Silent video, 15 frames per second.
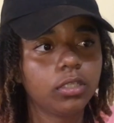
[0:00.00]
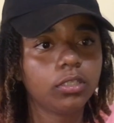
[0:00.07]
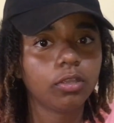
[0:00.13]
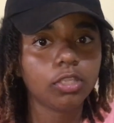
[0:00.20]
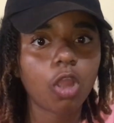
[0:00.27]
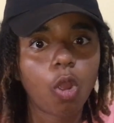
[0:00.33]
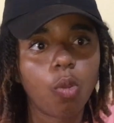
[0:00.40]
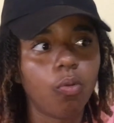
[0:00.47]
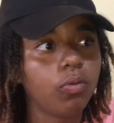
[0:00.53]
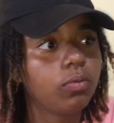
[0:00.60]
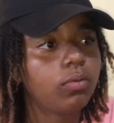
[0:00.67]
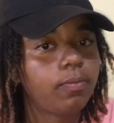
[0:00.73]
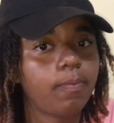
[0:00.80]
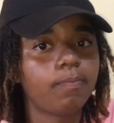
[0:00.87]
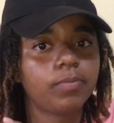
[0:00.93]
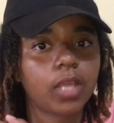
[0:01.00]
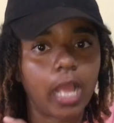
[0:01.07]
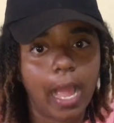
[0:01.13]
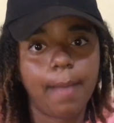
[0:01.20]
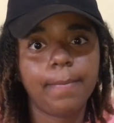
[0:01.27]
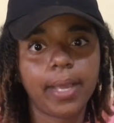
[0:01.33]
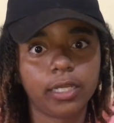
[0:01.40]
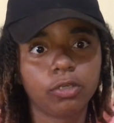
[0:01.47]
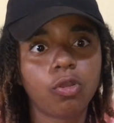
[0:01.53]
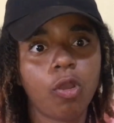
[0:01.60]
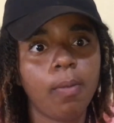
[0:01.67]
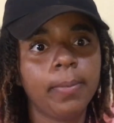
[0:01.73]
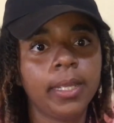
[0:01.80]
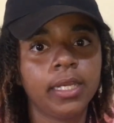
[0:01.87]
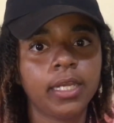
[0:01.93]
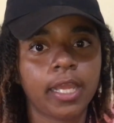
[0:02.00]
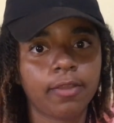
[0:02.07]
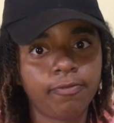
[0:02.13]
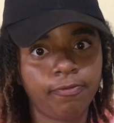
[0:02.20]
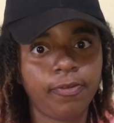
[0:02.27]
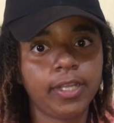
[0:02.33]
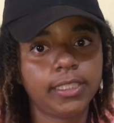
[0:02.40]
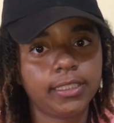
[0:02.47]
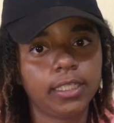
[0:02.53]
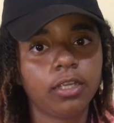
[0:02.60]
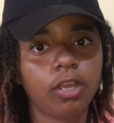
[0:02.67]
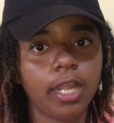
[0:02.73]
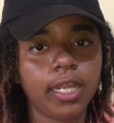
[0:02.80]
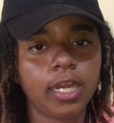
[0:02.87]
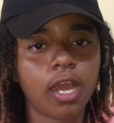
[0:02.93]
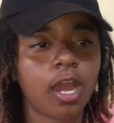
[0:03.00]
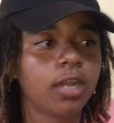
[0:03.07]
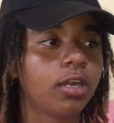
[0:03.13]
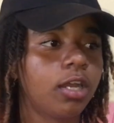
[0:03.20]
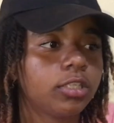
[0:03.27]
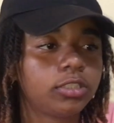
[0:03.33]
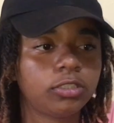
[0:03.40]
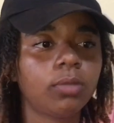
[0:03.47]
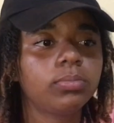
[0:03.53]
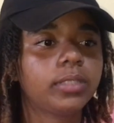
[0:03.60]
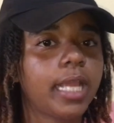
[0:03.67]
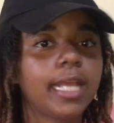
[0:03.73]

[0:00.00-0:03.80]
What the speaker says: yo, a man coming, like, fighting, going on or something.